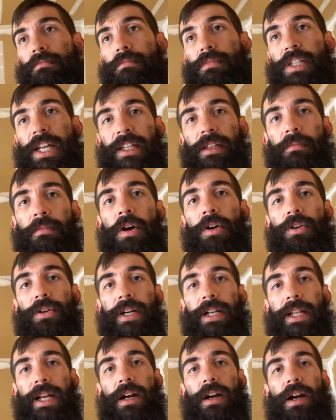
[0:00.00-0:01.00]
Set the motor
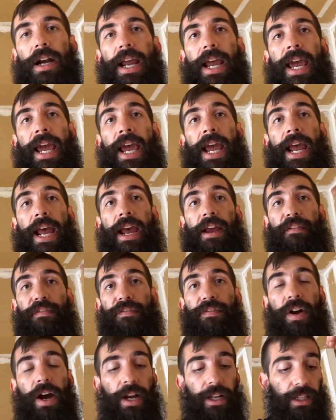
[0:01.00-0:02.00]
in there and
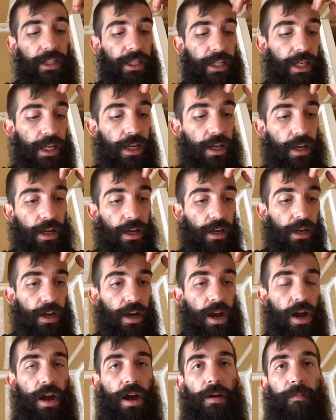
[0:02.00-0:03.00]
finally
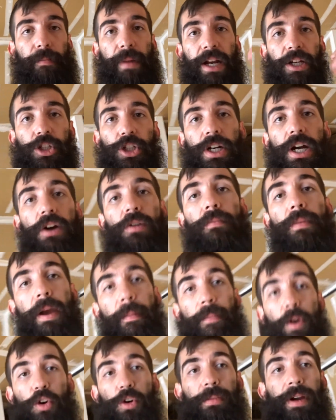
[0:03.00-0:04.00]
measure out my
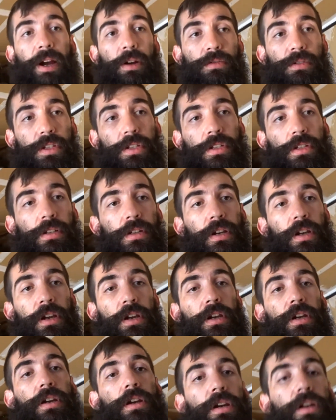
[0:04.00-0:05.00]
motor mounts
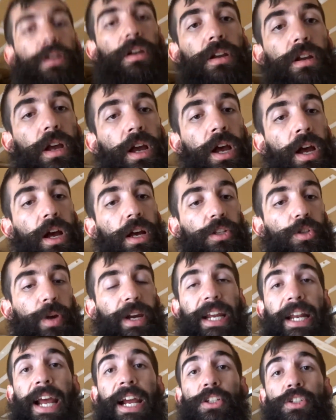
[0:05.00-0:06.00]
so I
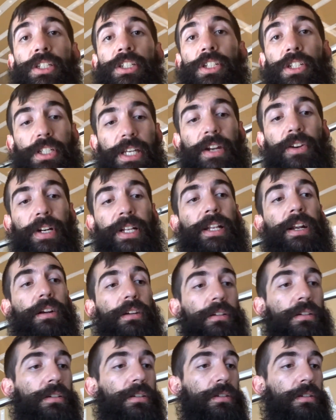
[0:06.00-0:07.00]
can actually just set her in there.
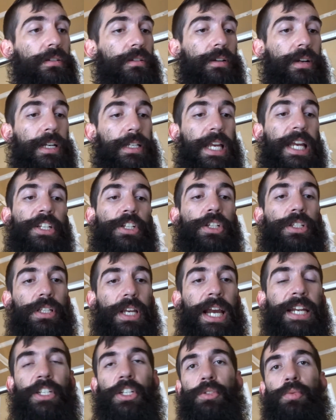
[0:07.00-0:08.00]
Because
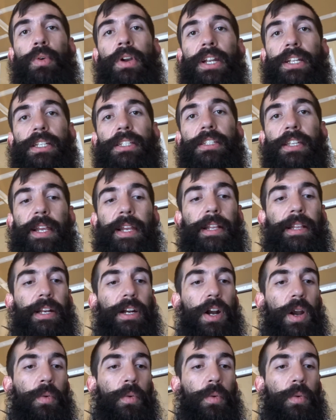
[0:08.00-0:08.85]
I just want it to set in there.